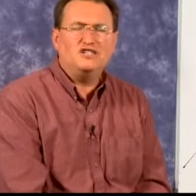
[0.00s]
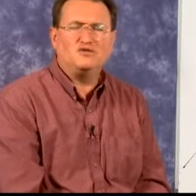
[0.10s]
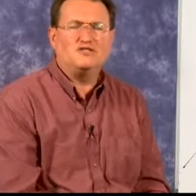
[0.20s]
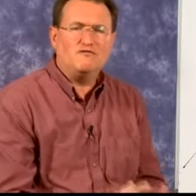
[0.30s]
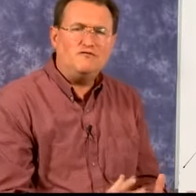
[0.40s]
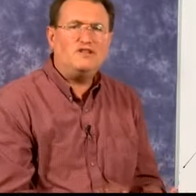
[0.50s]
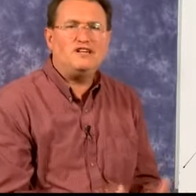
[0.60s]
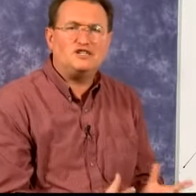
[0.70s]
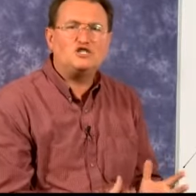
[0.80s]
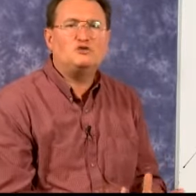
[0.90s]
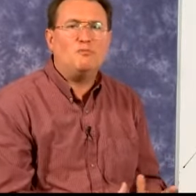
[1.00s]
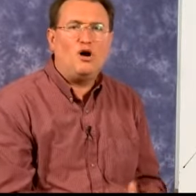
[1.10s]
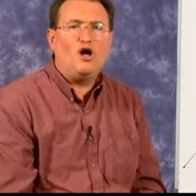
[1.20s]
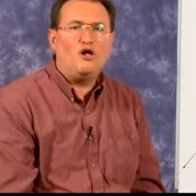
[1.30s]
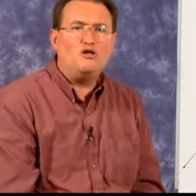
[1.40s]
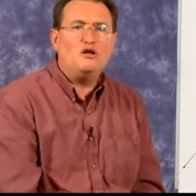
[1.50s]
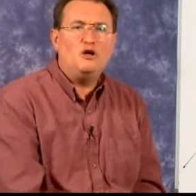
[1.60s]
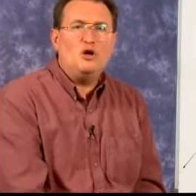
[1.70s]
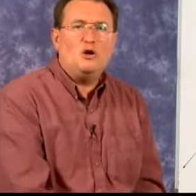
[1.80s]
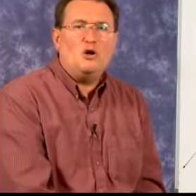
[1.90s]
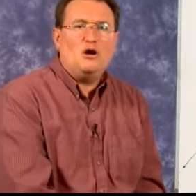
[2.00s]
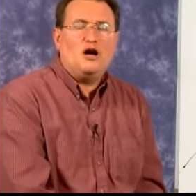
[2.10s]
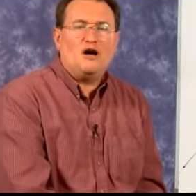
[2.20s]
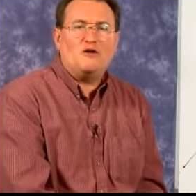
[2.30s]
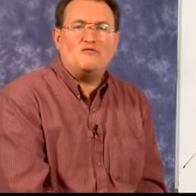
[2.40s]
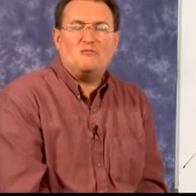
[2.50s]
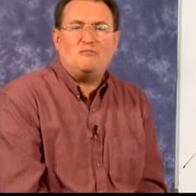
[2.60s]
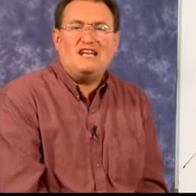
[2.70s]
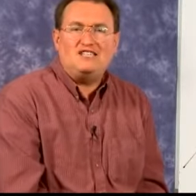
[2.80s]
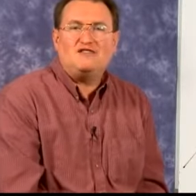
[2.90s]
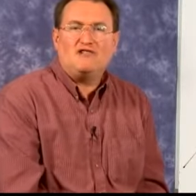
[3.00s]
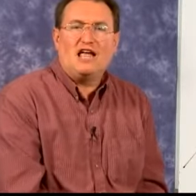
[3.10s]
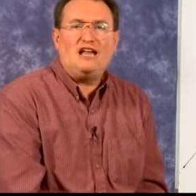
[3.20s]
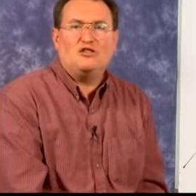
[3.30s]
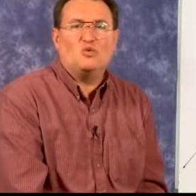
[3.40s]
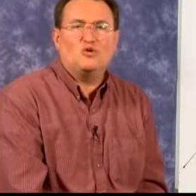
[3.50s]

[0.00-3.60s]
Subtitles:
So it's really a small piece of land in